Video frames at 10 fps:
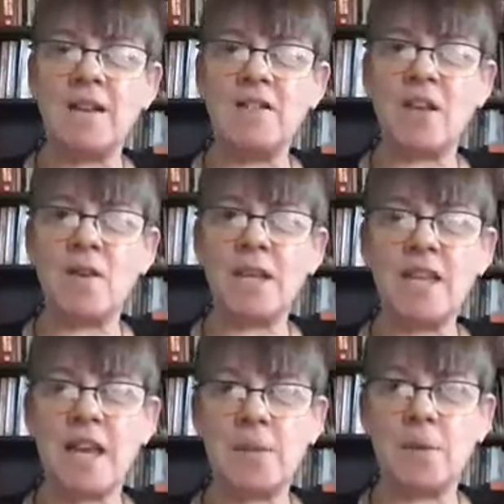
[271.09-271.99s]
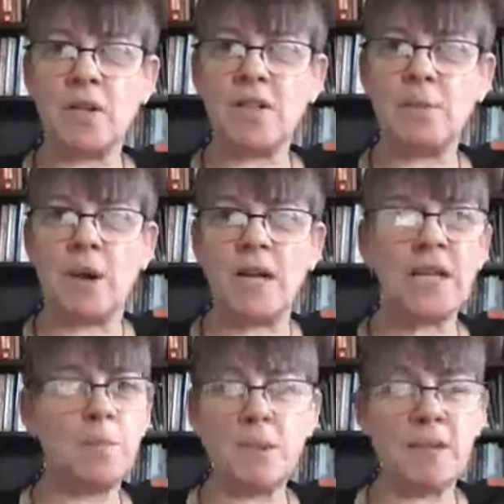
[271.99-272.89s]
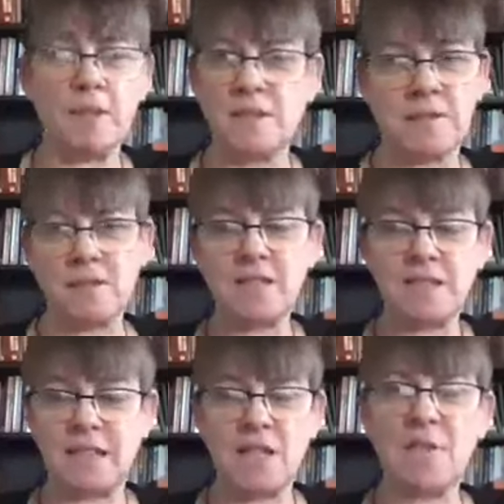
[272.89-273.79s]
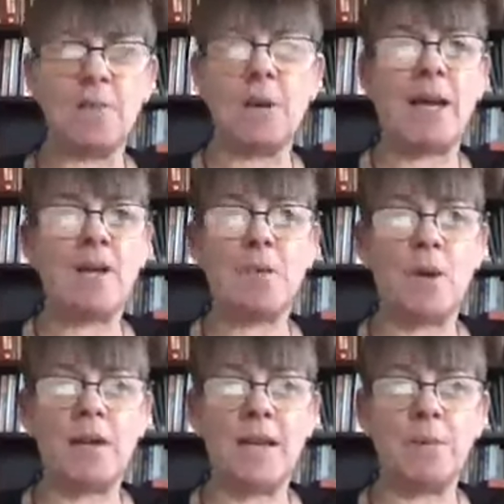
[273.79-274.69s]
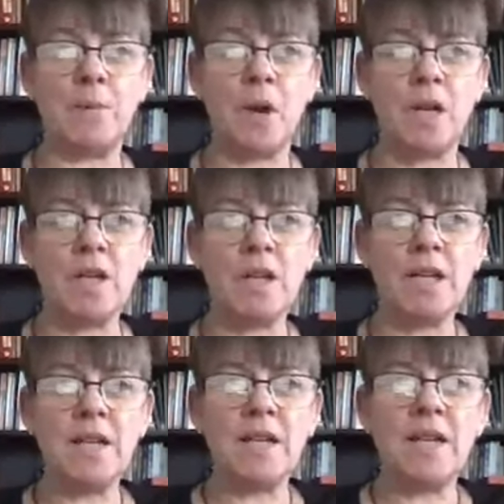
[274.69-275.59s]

so he came on his bike because the state of his back won't let him run.